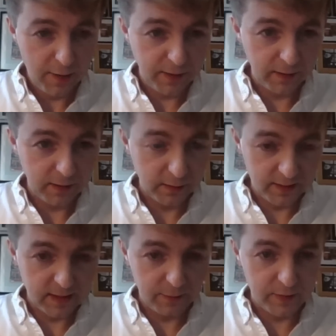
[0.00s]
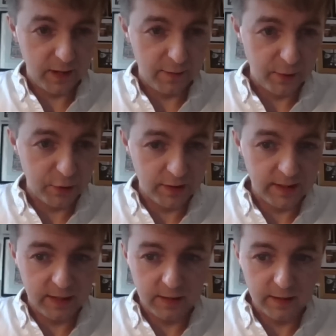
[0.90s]
I think the civil service
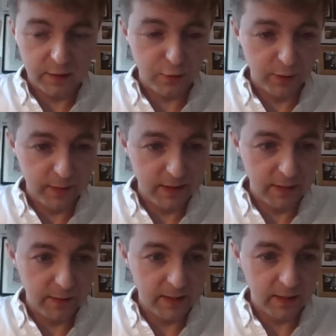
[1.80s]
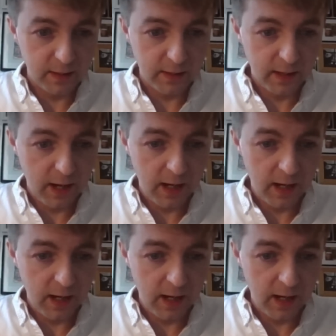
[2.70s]
should take these extremely seriously.